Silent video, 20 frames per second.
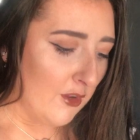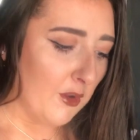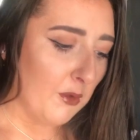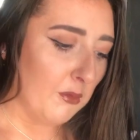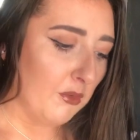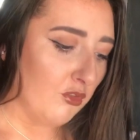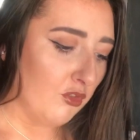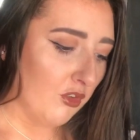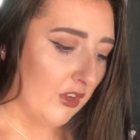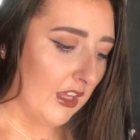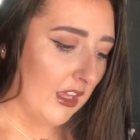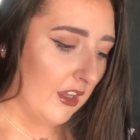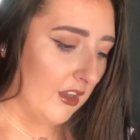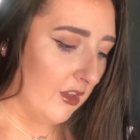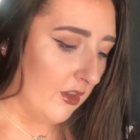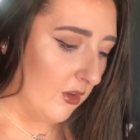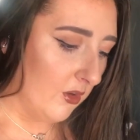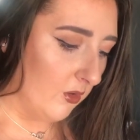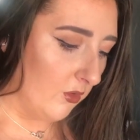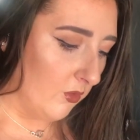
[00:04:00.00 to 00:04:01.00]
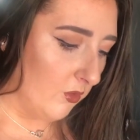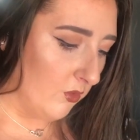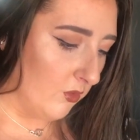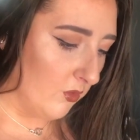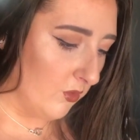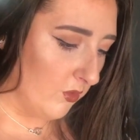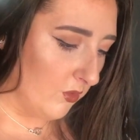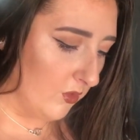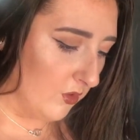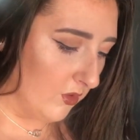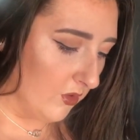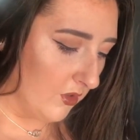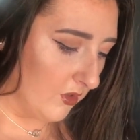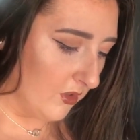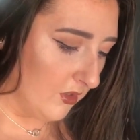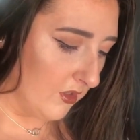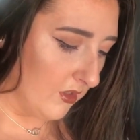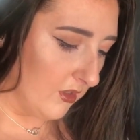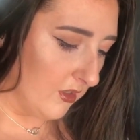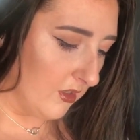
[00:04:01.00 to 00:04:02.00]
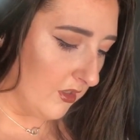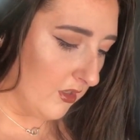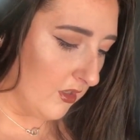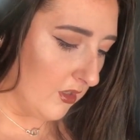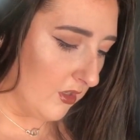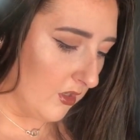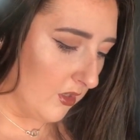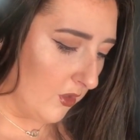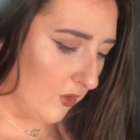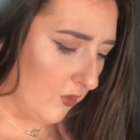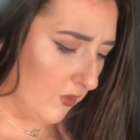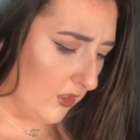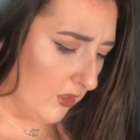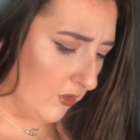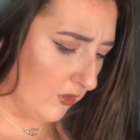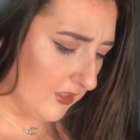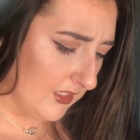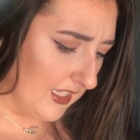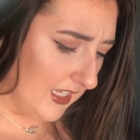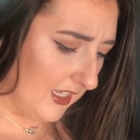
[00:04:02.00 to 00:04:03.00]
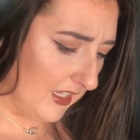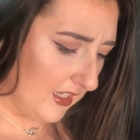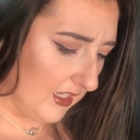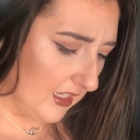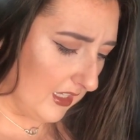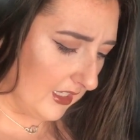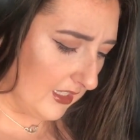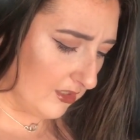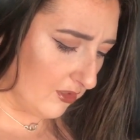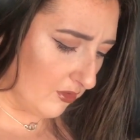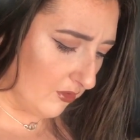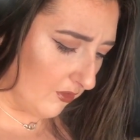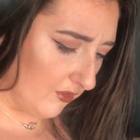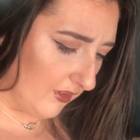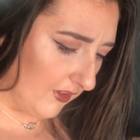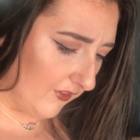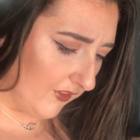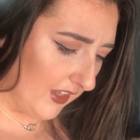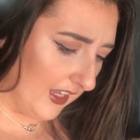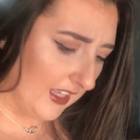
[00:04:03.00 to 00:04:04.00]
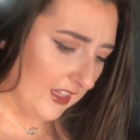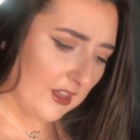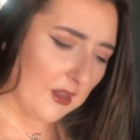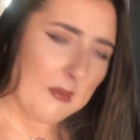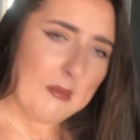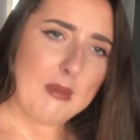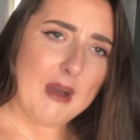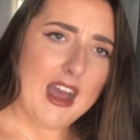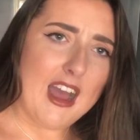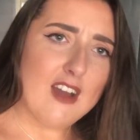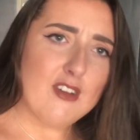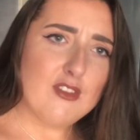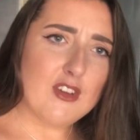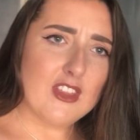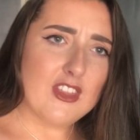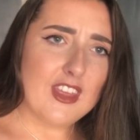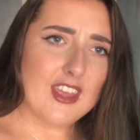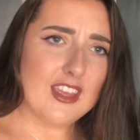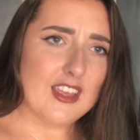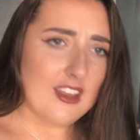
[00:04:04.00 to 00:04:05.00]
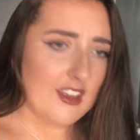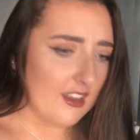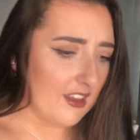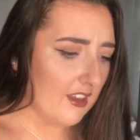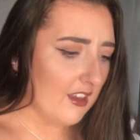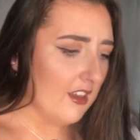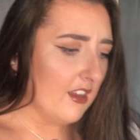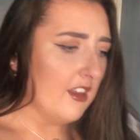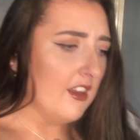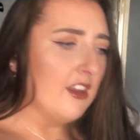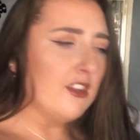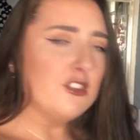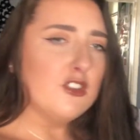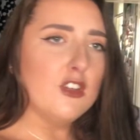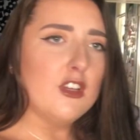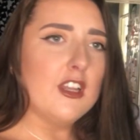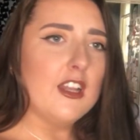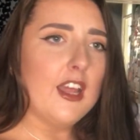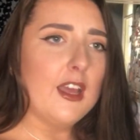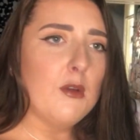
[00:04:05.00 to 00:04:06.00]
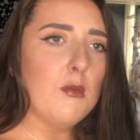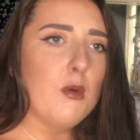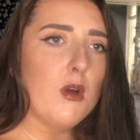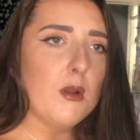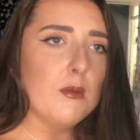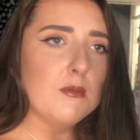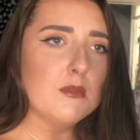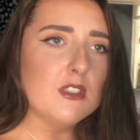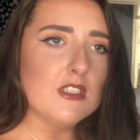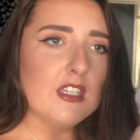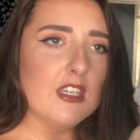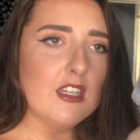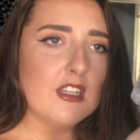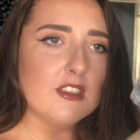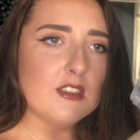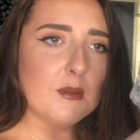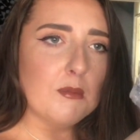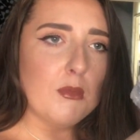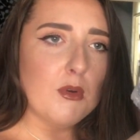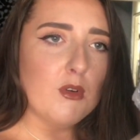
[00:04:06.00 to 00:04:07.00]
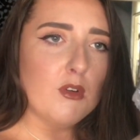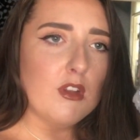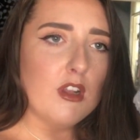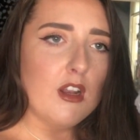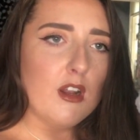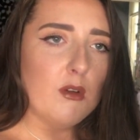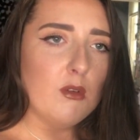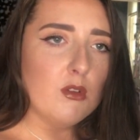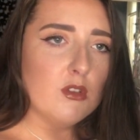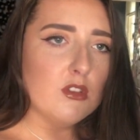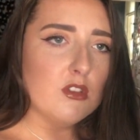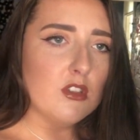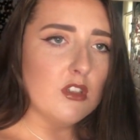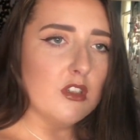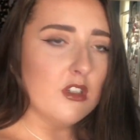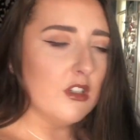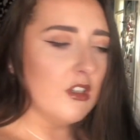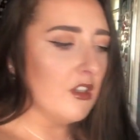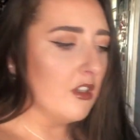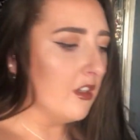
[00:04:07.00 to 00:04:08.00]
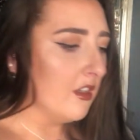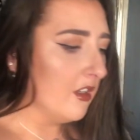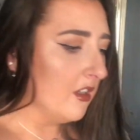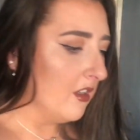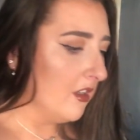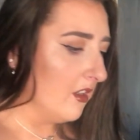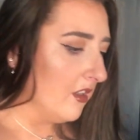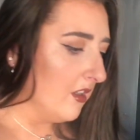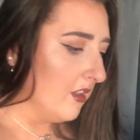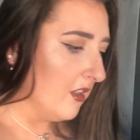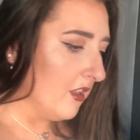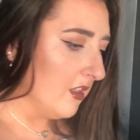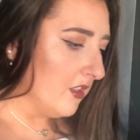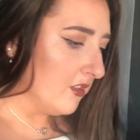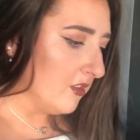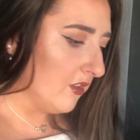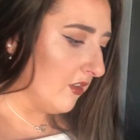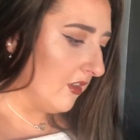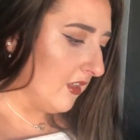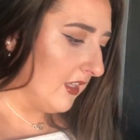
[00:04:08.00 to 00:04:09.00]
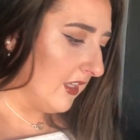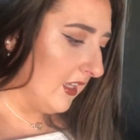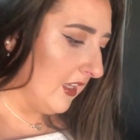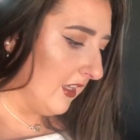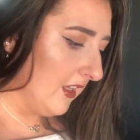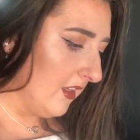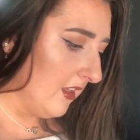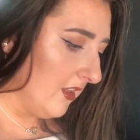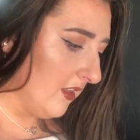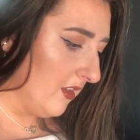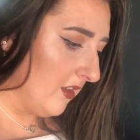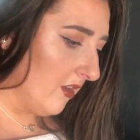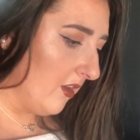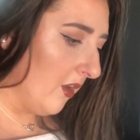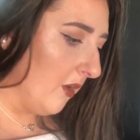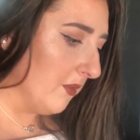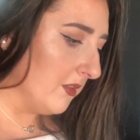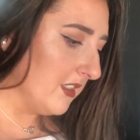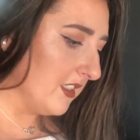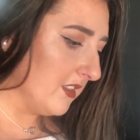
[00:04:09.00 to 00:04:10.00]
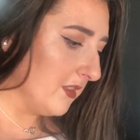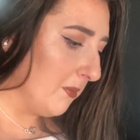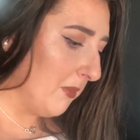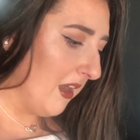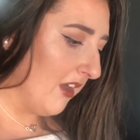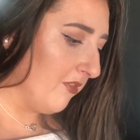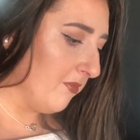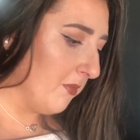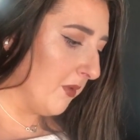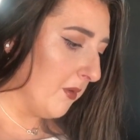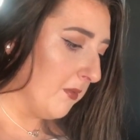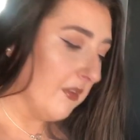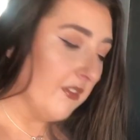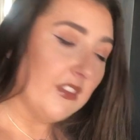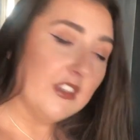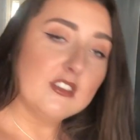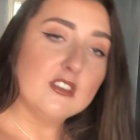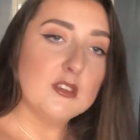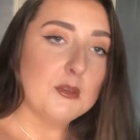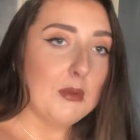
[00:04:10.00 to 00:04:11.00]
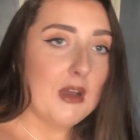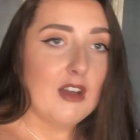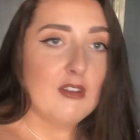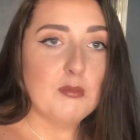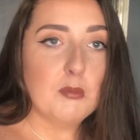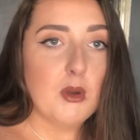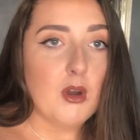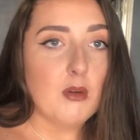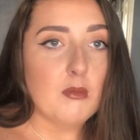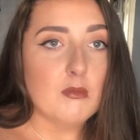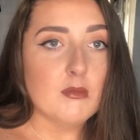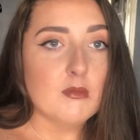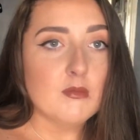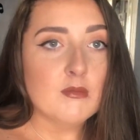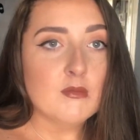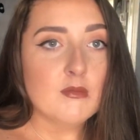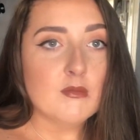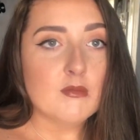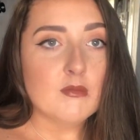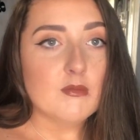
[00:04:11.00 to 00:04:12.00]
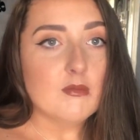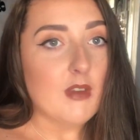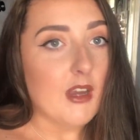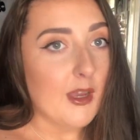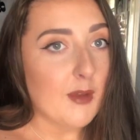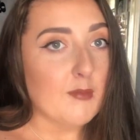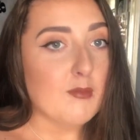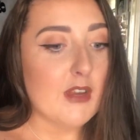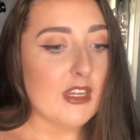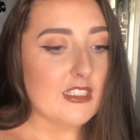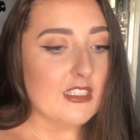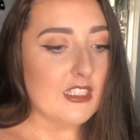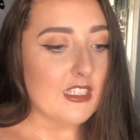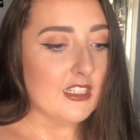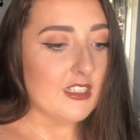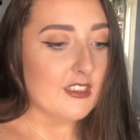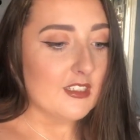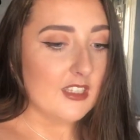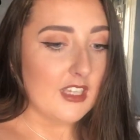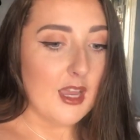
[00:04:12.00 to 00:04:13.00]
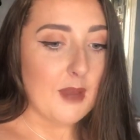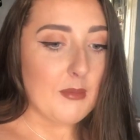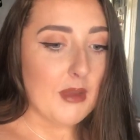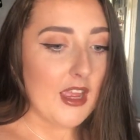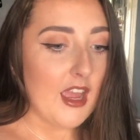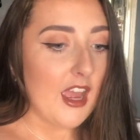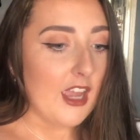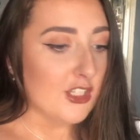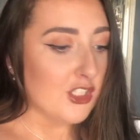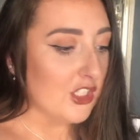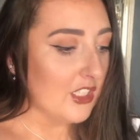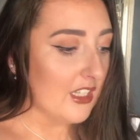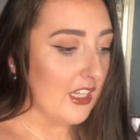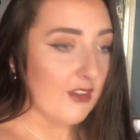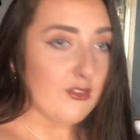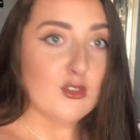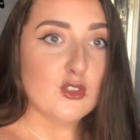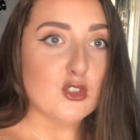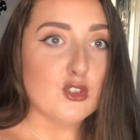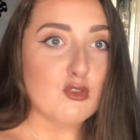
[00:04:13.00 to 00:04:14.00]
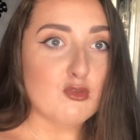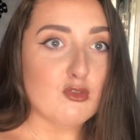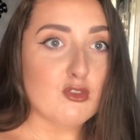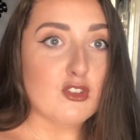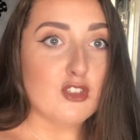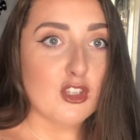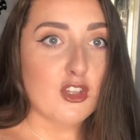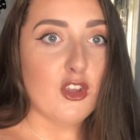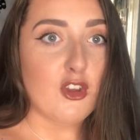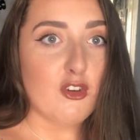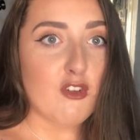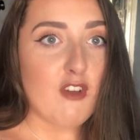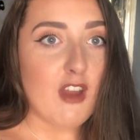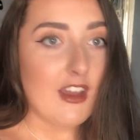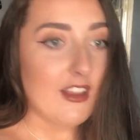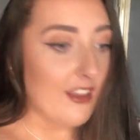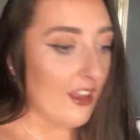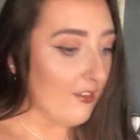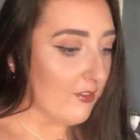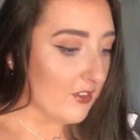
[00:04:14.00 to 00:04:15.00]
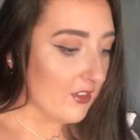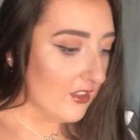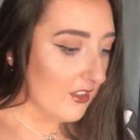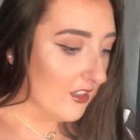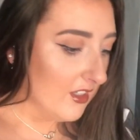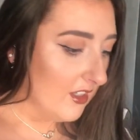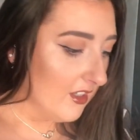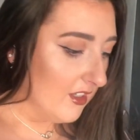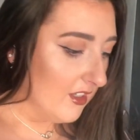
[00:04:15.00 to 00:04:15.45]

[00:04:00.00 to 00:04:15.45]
I know we've done it. Oh, it looks like it's something for like the bath, I think. Show you like what I'm seeing as I'm pulling them out. It's got like, oh, is this a bath bomb? If this is a bath bomb, I'm ready to get my hygiene levels to the correct level.